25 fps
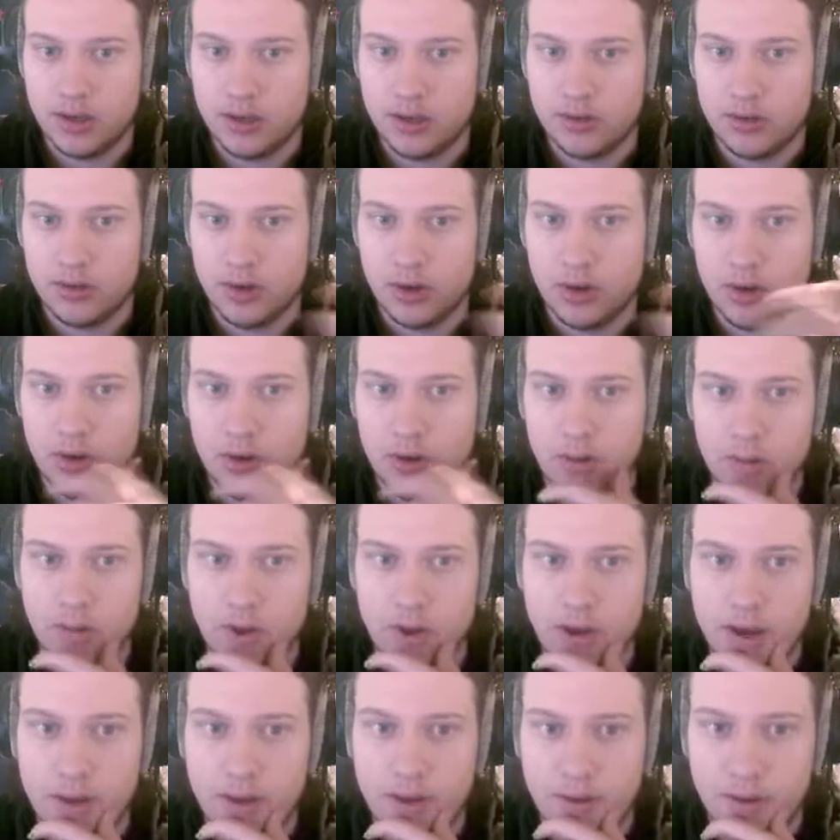So we
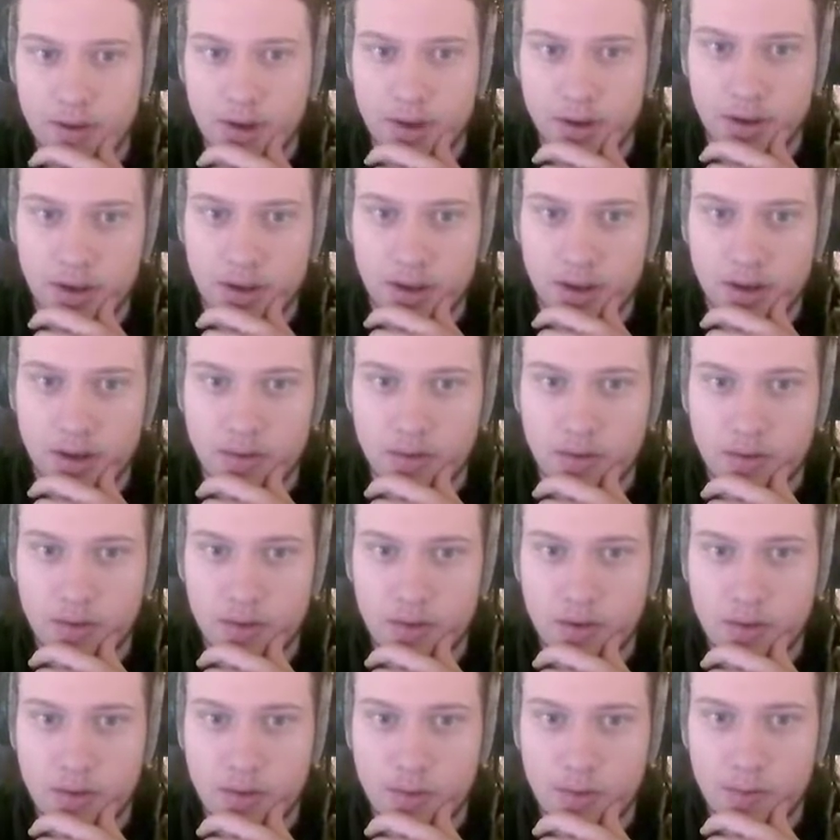have here the
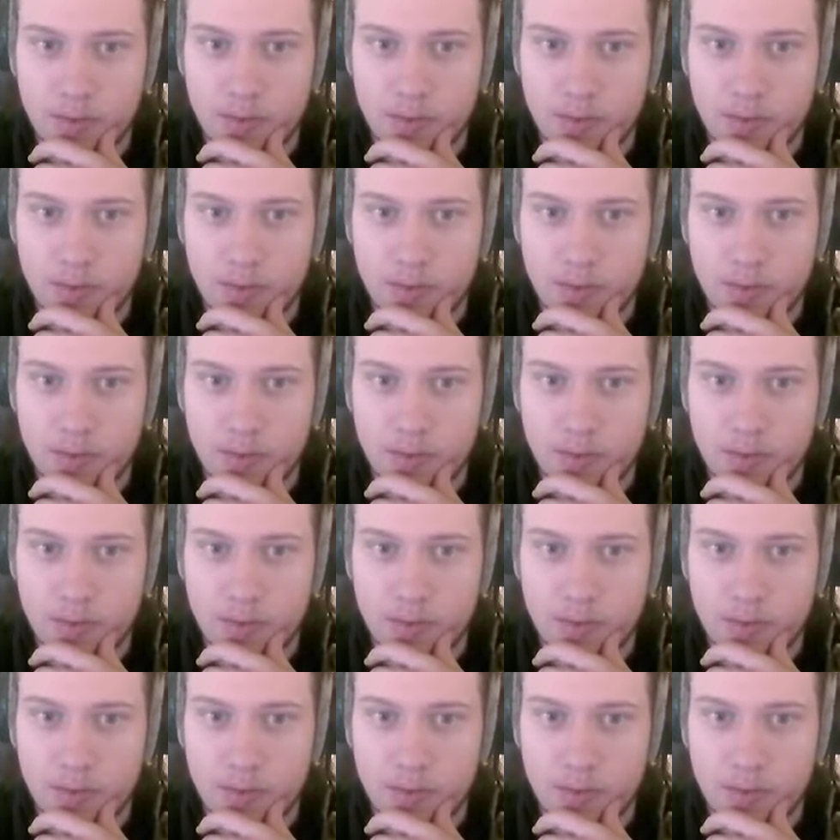info.